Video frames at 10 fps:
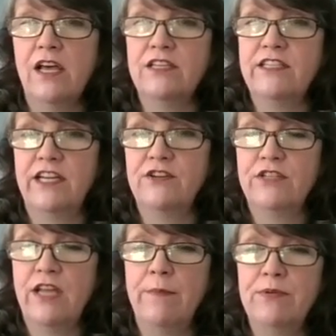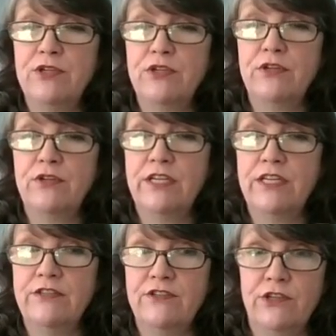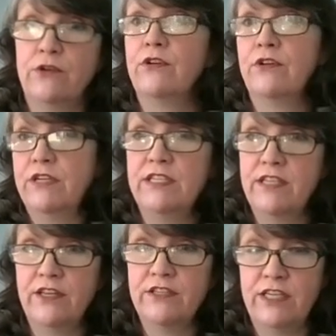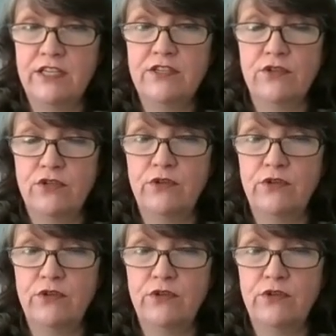Standard temperature is 0 degrees Celsius or